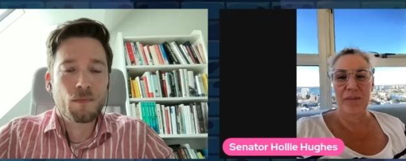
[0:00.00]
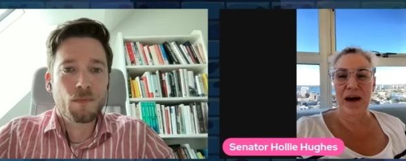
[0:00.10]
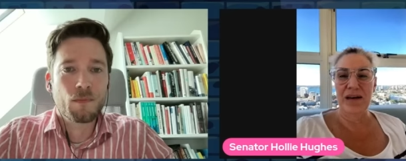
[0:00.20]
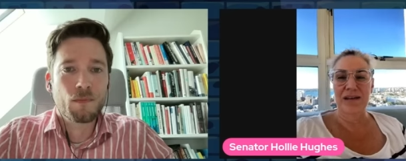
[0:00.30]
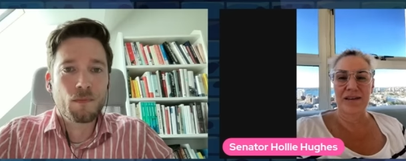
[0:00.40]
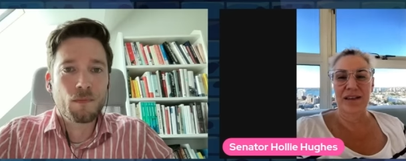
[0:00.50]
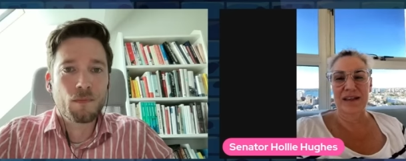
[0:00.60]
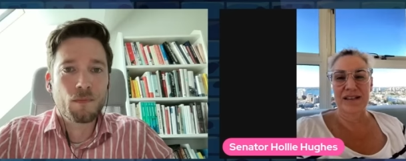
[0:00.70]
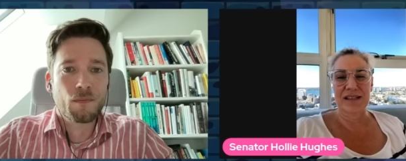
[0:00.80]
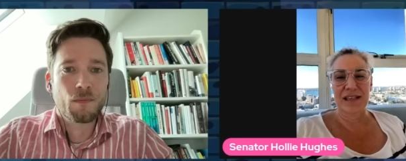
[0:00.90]
Speaker 1: Butler
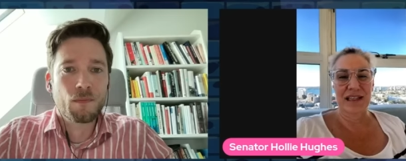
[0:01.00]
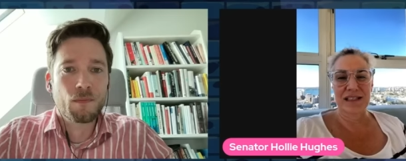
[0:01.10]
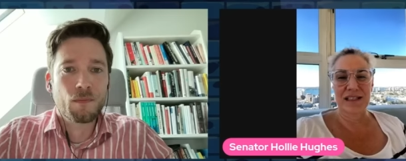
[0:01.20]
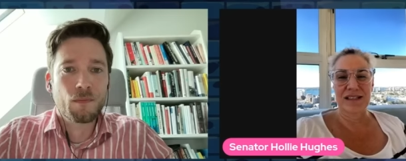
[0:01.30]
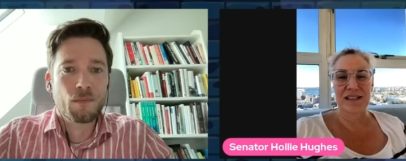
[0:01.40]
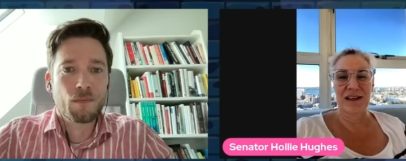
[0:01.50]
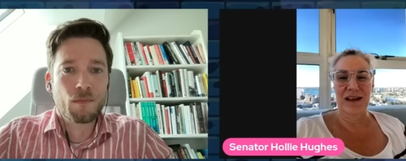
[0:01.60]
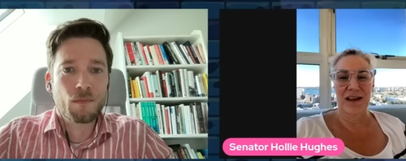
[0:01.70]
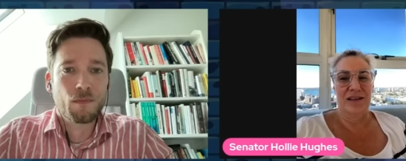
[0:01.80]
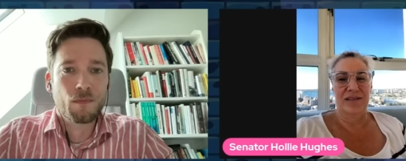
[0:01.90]
thinks that this
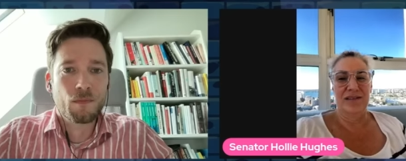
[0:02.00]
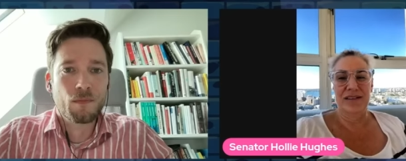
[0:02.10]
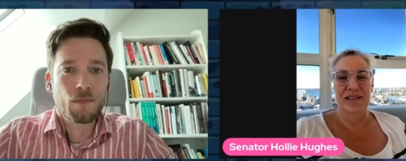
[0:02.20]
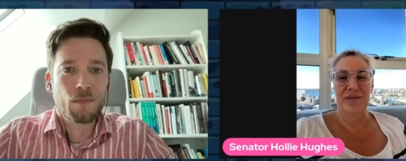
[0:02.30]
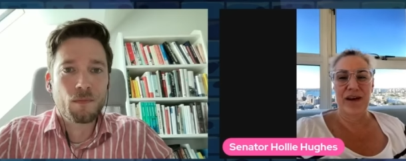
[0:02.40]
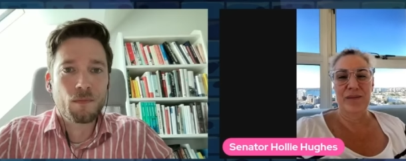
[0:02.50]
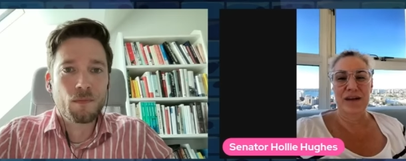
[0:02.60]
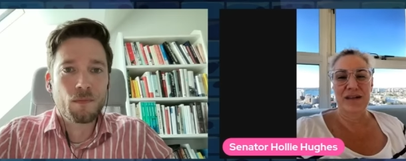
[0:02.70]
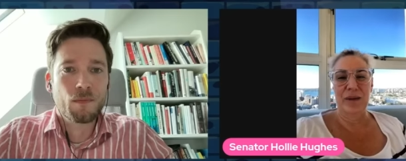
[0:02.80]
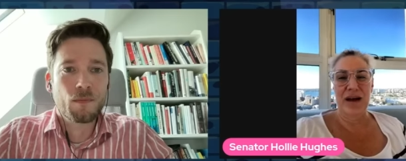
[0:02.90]
uh, this
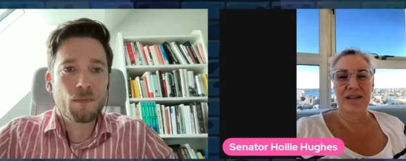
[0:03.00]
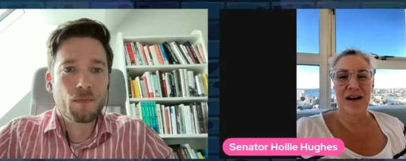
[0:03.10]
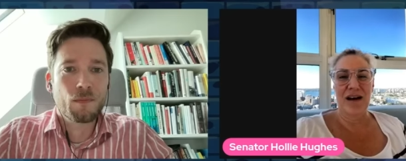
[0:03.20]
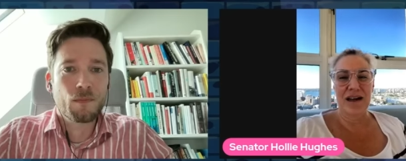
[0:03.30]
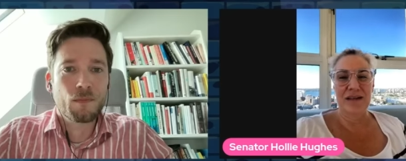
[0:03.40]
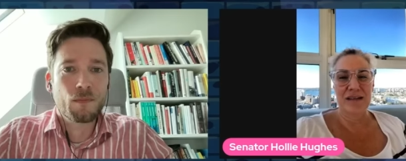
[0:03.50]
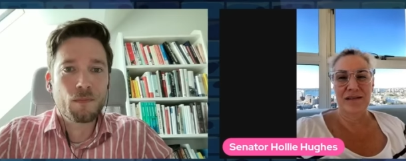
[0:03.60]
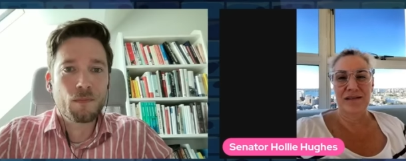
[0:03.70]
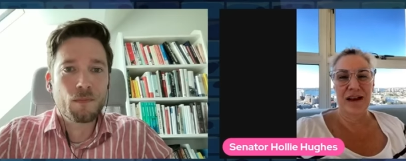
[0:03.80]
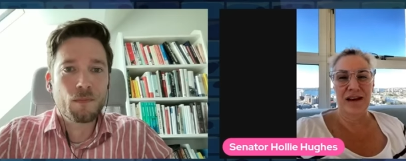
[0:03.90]
vaping debate lies,
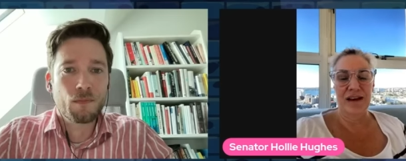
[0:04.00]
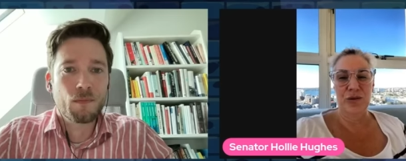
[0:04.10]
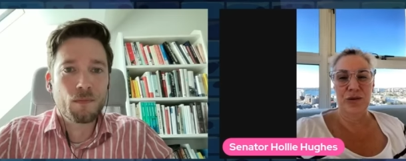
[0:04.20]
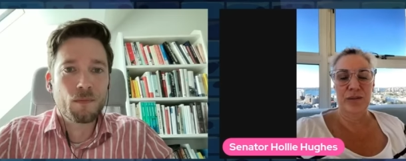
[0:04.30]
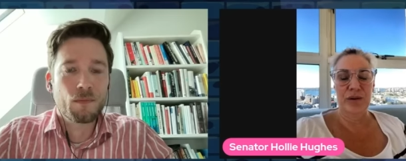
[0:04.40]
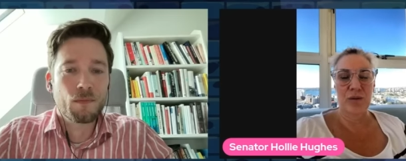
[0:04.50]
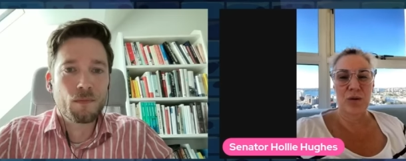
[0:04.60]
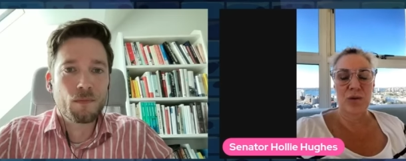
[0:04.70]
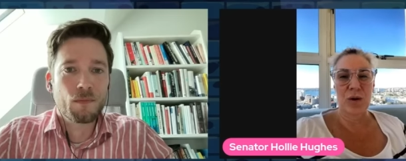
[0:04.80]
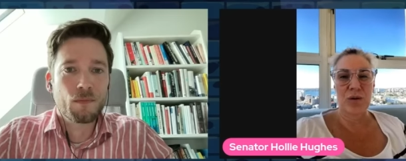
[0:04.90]
and, and he couldn't be more
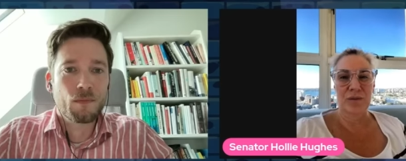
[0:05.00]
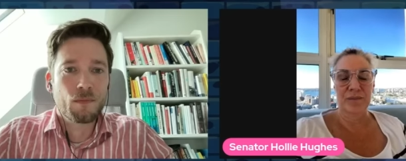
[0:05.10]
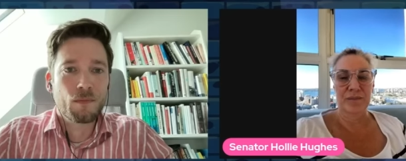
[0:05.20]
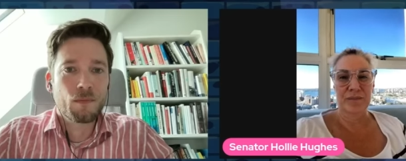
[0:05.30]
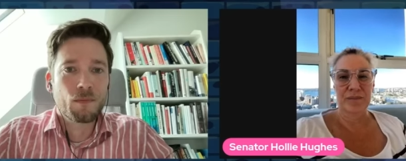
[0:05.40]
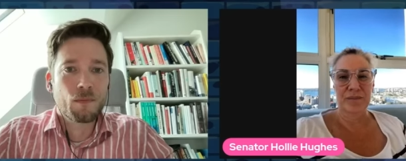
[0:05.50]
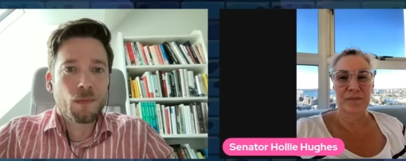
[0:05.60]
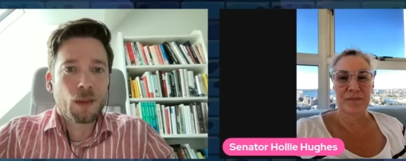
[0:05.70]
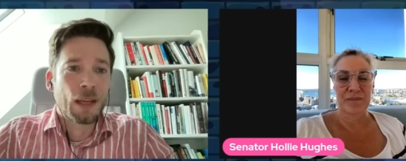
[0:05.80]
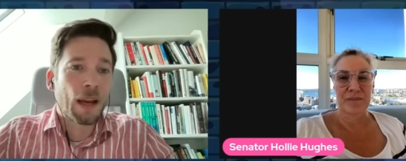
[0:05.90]
wrong.
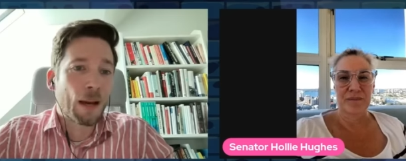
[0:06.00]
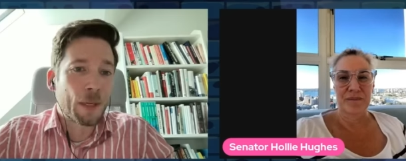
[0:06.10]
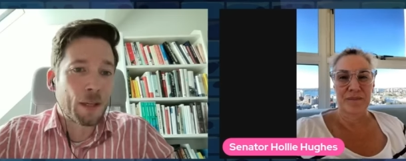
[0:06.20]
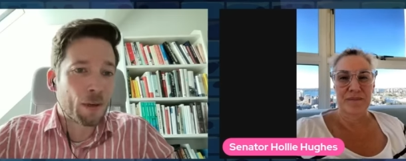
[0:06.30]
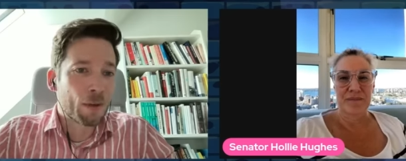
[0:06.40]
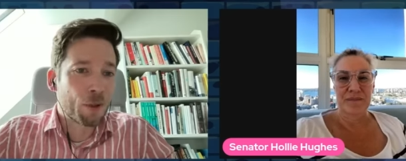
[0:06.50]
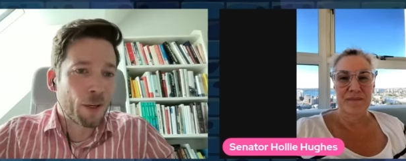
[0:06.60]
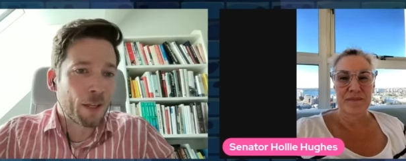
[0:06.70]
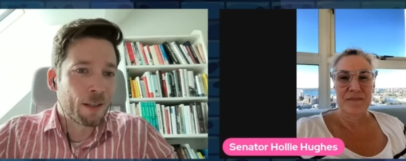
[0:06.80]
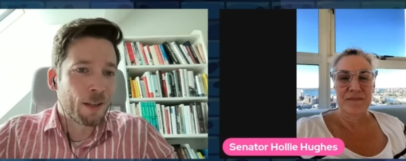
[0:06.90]
Speaker 2: Yeah, I mean,
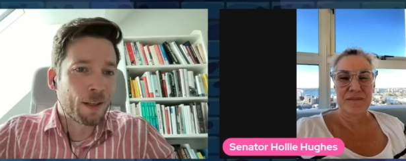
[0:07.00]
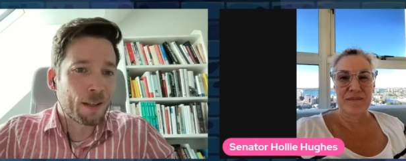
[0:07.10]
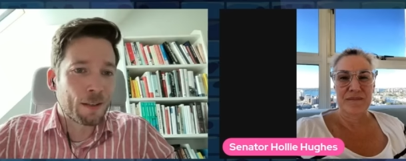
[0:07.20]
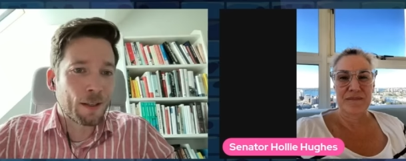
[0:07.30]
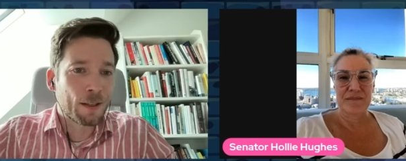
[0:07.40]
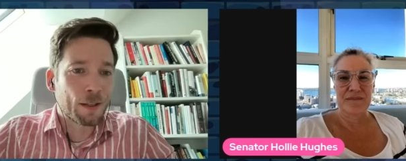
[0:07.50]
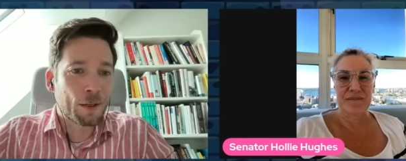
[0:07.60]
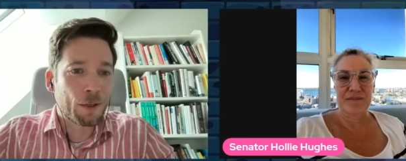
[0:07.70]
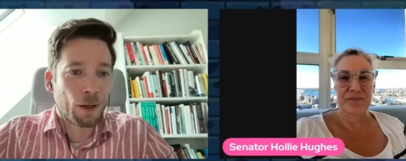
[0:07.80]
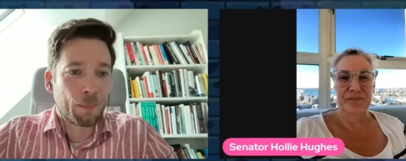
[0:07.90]
during the the
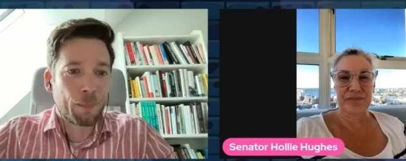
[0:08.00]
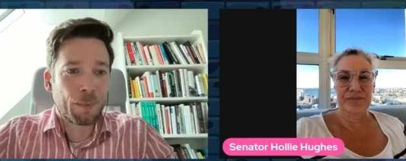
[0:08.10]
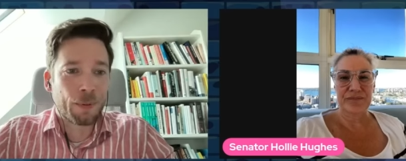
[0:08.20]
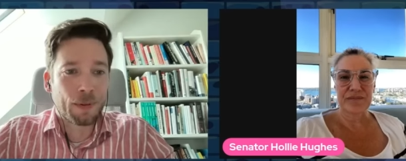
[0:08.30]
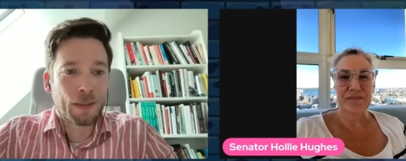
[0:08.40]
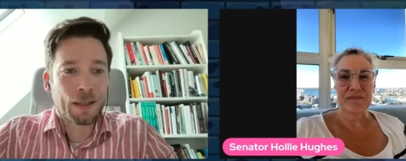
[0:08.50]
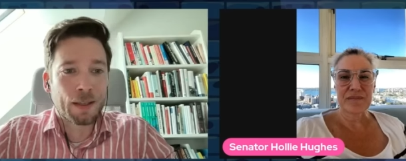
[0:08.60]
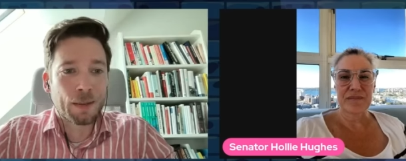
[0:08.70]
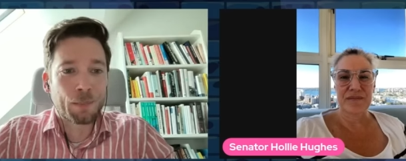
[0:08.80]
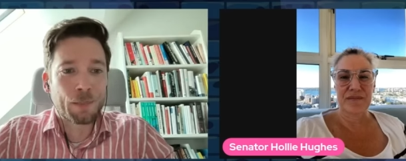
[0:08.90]
COP
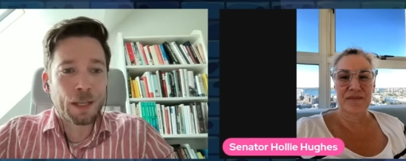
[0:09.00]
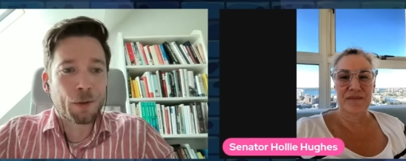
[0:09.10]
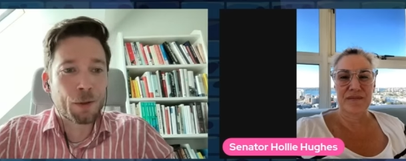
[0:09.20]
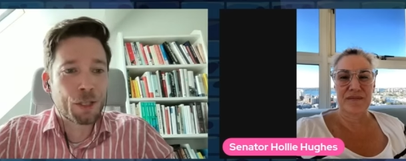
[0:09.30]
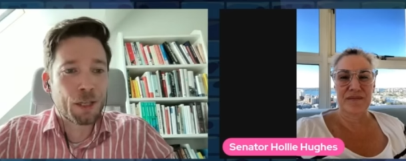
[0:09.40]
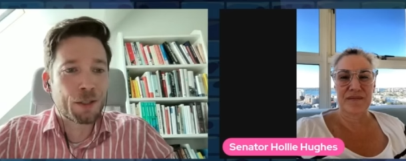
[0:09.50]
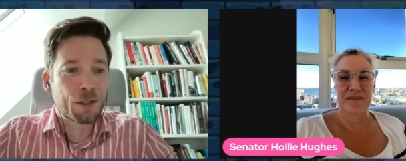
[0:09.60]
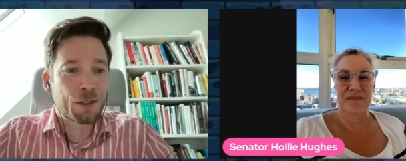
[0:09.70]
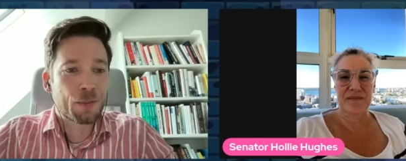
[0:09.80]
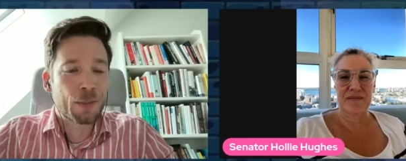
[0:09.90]
um,
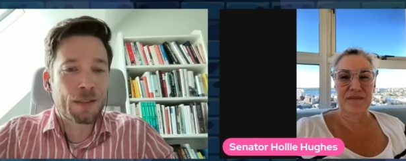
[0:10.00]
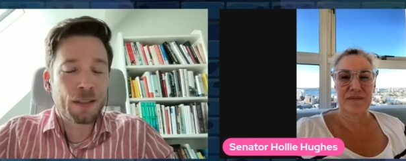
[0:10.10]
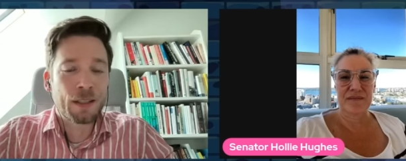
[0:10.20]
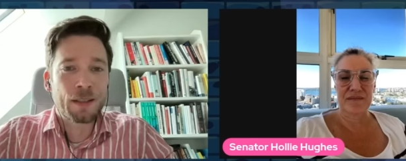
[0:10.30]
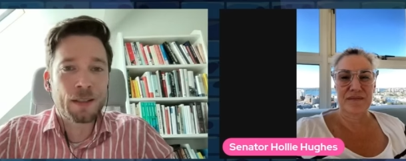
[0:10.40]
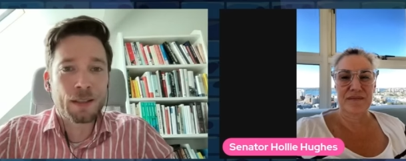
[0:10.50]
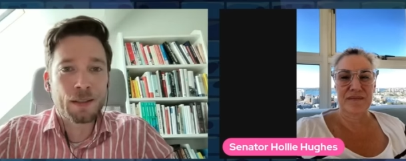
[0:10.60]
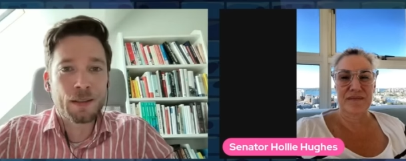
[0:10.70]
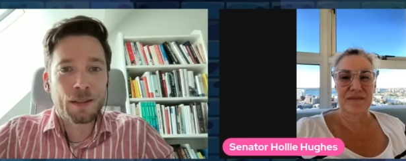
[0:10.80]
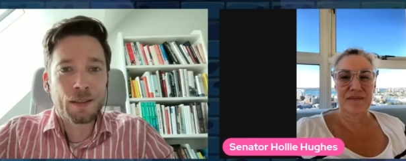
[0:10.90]
negotiations, we see
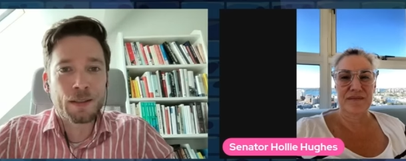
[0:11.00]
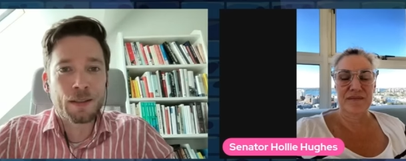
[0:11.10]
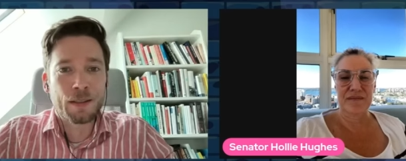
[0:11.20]
this this